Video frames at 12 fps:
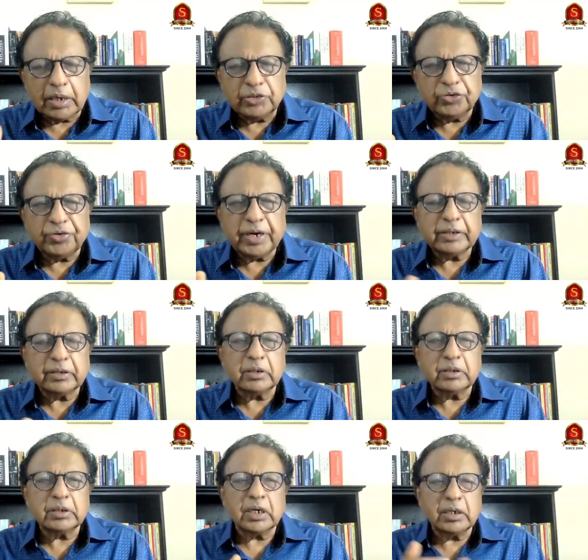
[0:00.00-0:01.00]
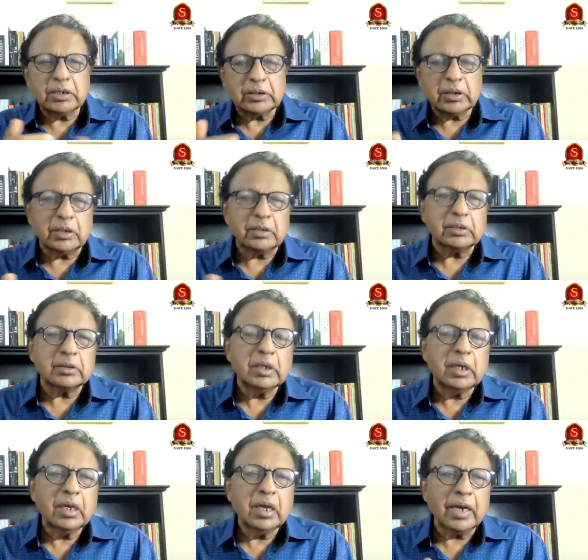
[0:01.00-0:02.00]
considerations and concerns
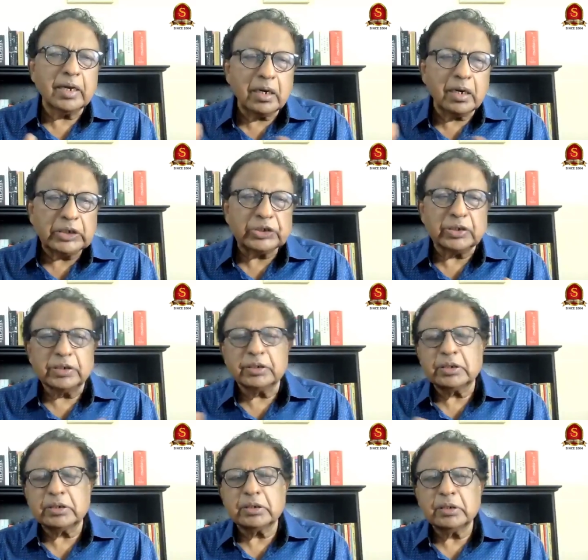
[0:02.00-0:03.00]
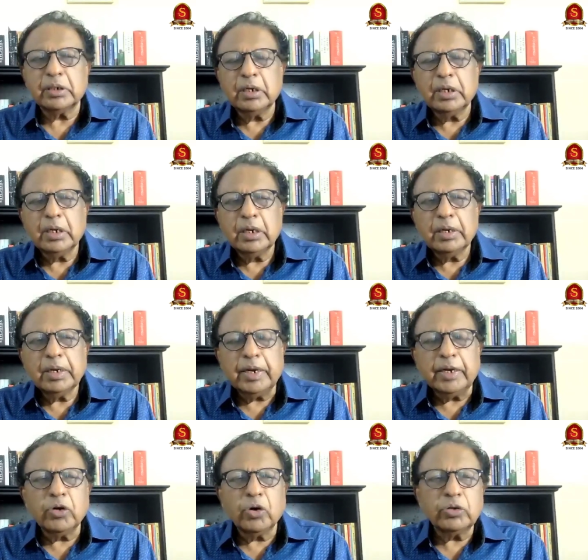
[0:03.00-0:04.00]
and conditions
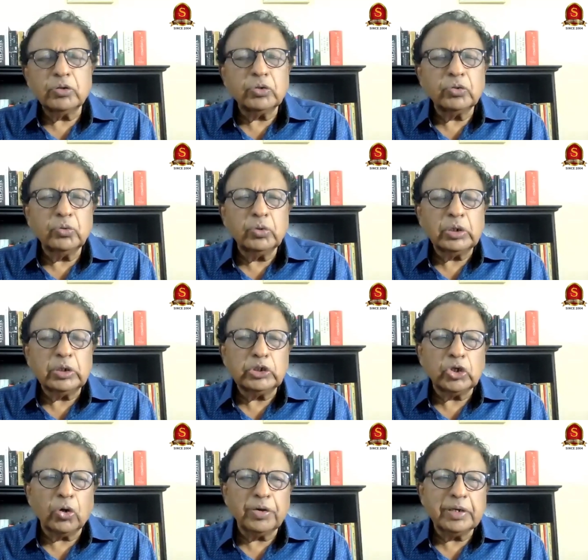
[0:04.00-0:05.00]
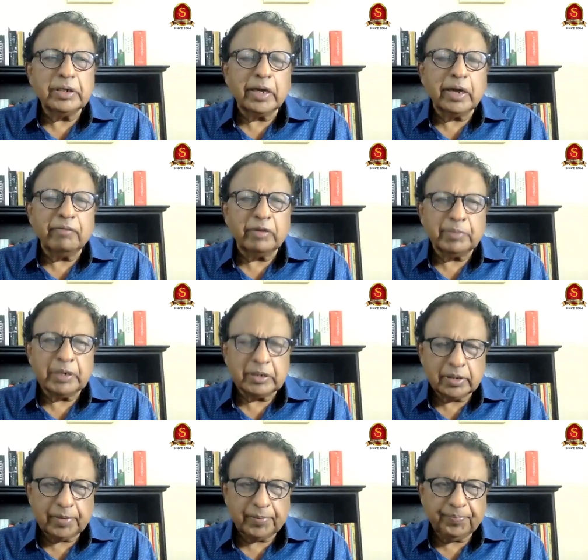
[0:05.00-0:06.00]
in order to join the government.
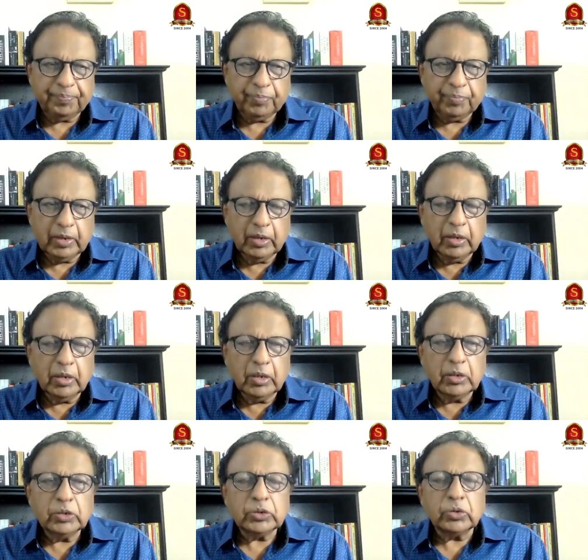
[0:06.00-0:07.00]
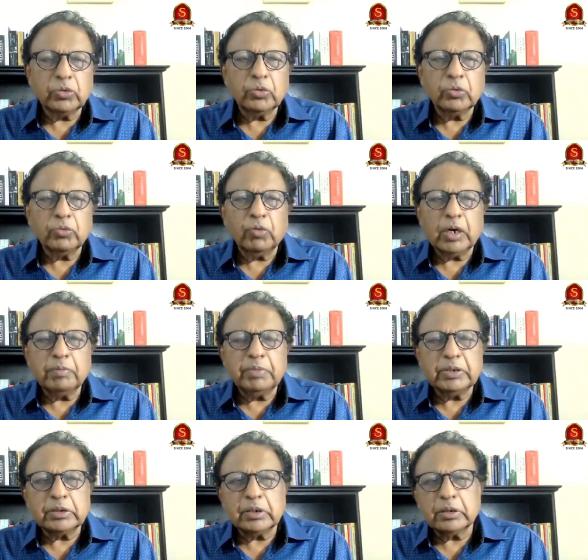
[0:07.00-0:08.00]
So what
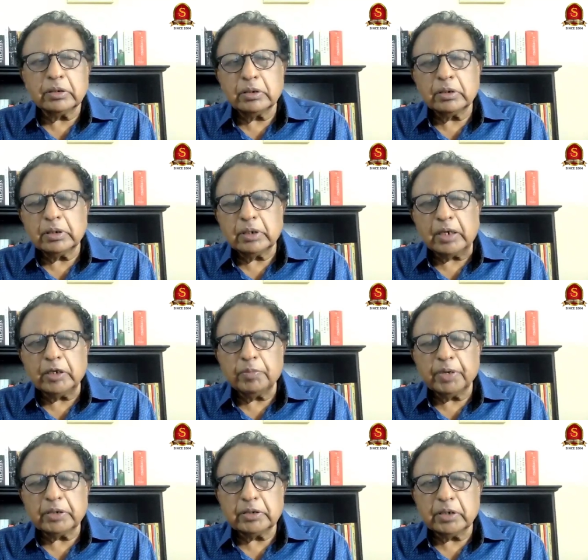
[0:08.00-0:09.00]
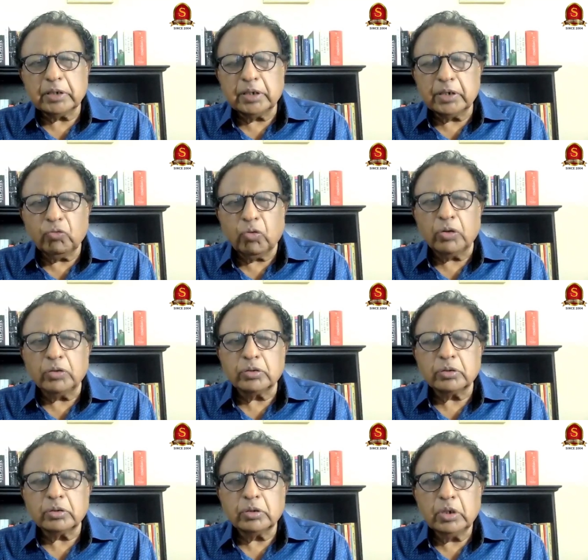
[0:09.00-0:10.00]
Mister Rajapaksa did
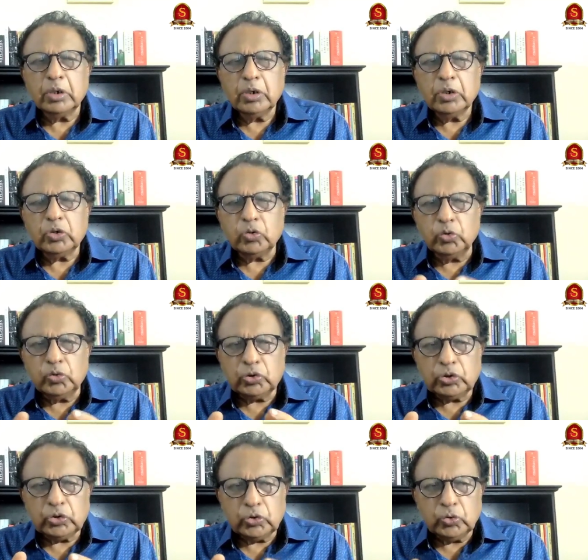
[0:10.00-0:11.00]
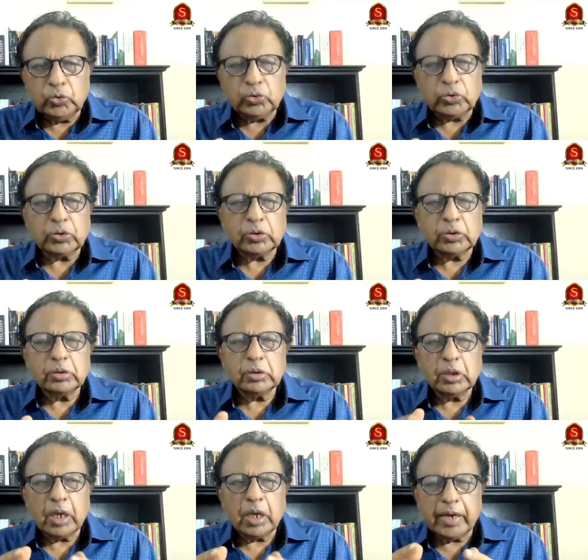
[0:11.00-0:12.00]
was to choose
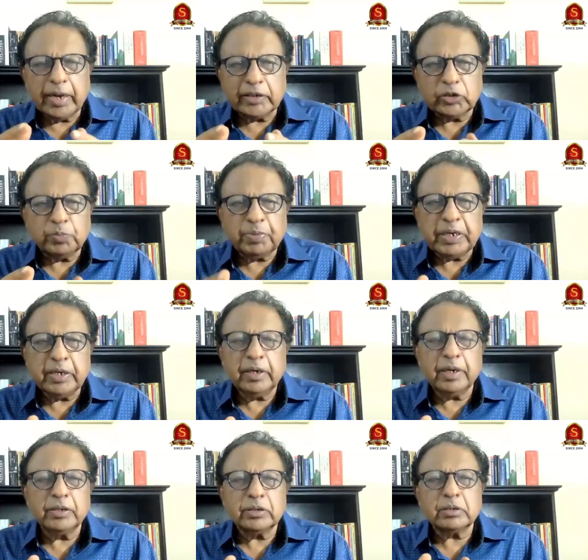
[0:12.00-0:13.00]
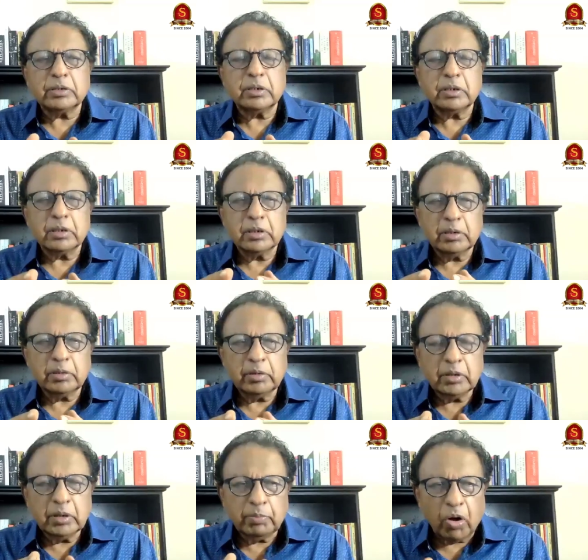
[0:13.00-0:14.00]
an experienced
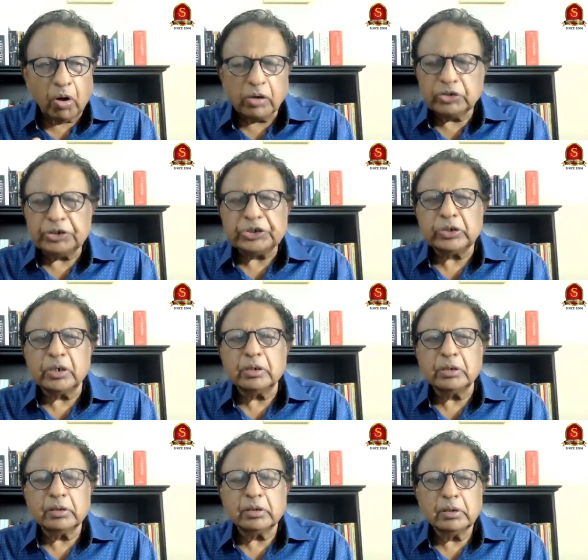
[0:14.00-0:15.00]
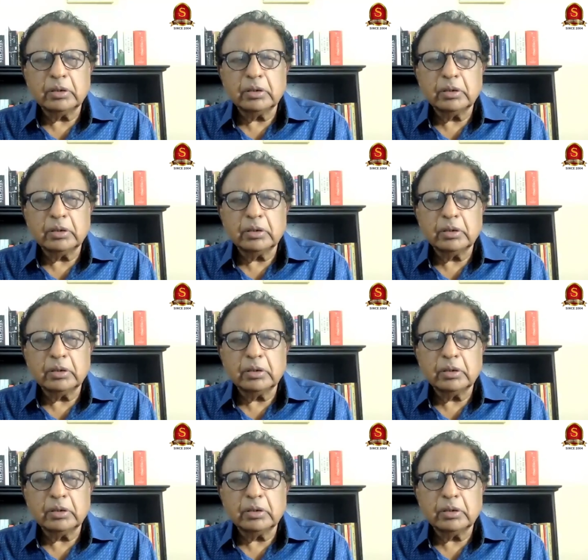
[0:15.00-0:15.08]
politician,